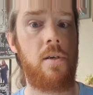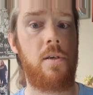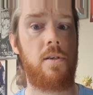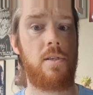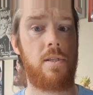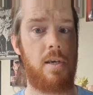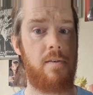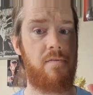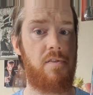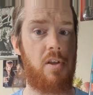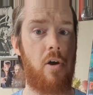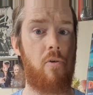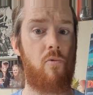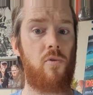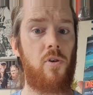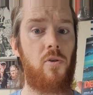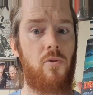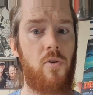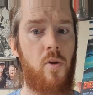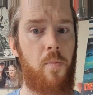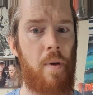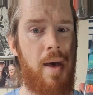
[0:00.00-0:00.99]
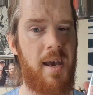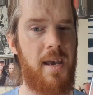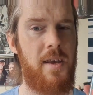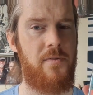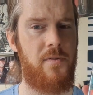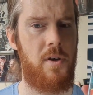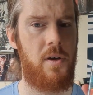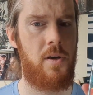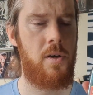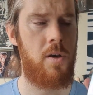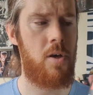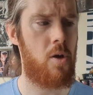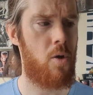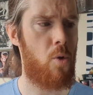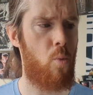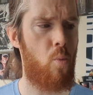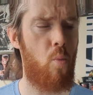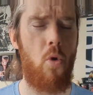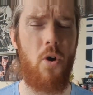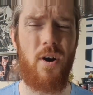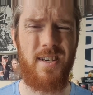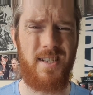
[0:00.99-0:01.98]
So if you don't really want to pay
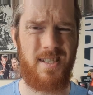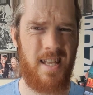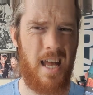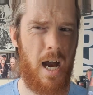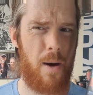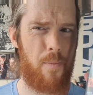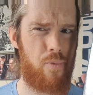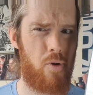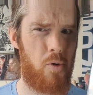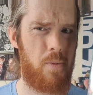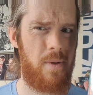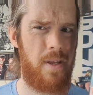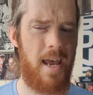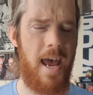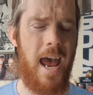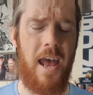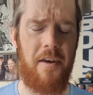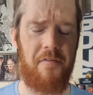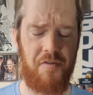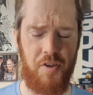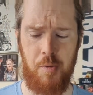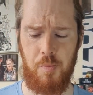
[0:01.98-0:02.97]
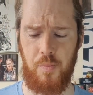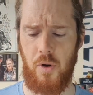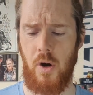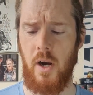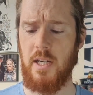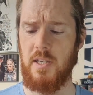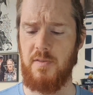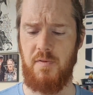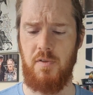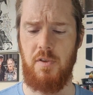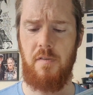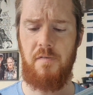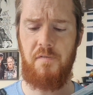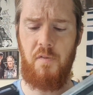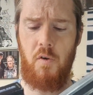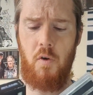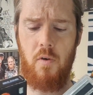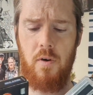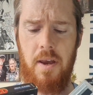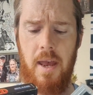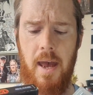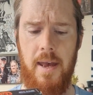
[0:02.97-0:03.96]
what is now probably a hefty price for the
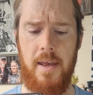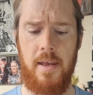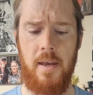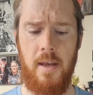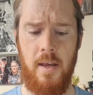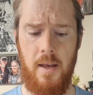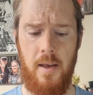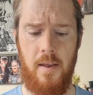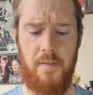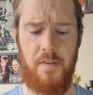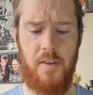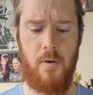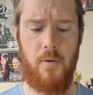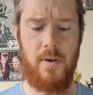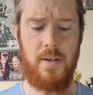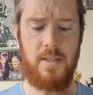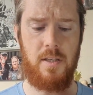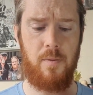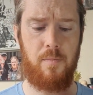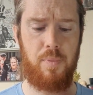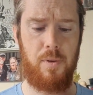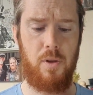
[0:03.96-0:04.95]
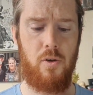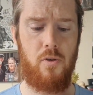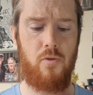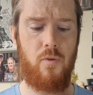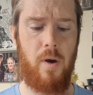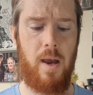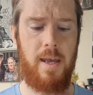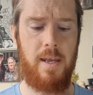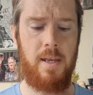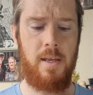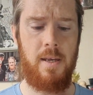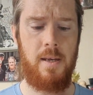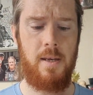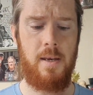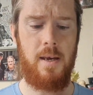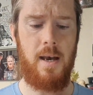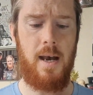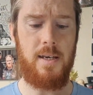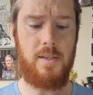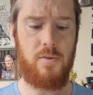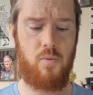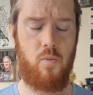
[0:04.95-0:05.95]
4K, there is the Blu-ray
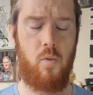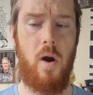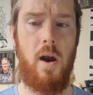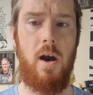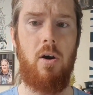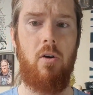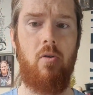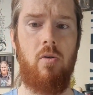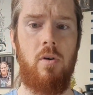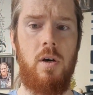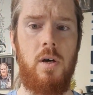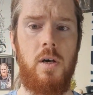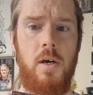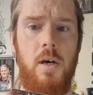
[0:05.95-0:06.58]
as well.